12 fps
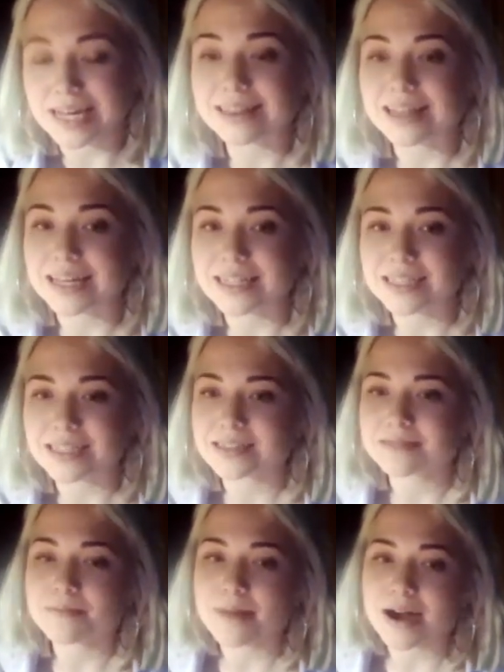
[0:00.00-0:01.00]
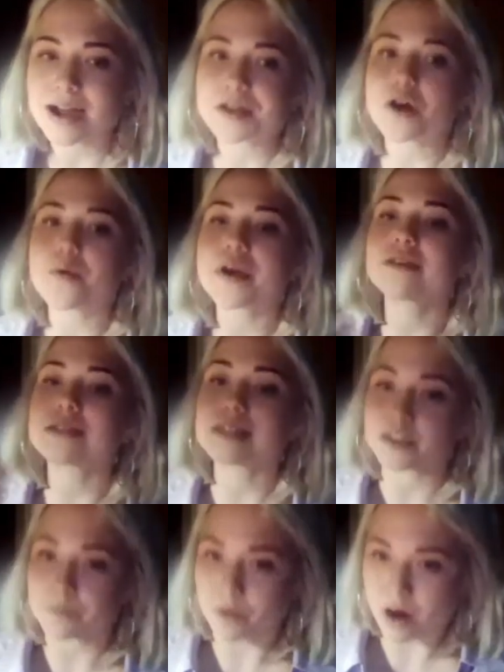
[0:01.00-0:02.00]
And later, by going on
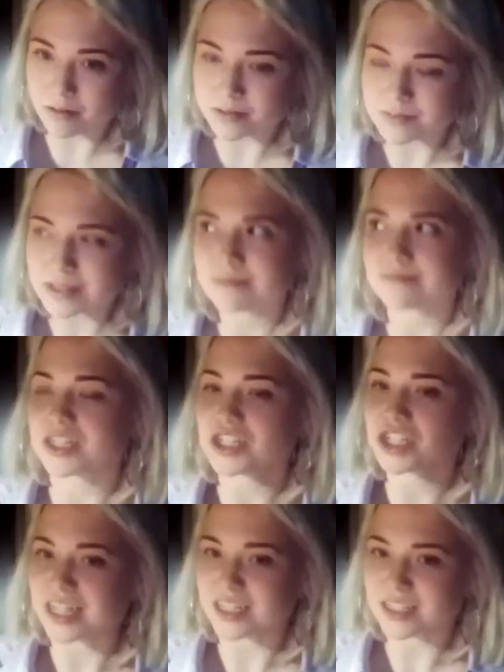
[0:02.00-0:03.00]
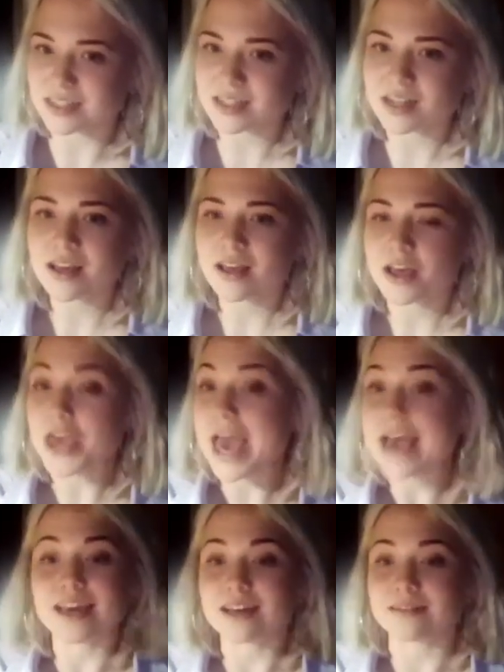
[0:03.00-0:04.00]
such programs, exchanges,
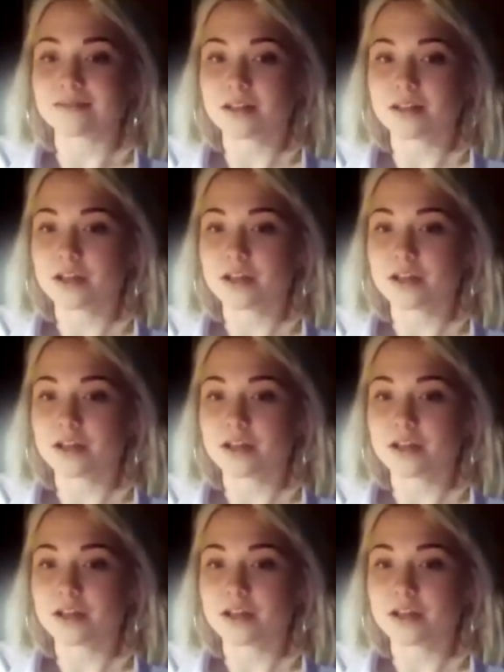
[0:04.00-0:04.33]
again,